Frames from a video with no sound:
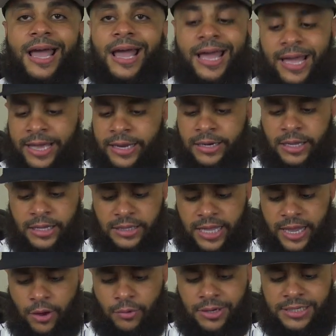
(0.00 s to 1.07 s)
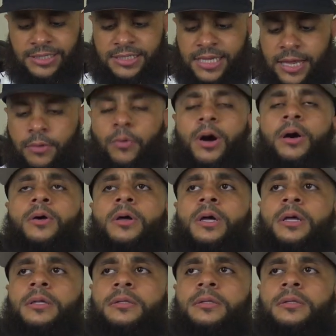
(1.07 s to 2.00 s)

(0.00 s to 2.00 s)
and they only sent, well,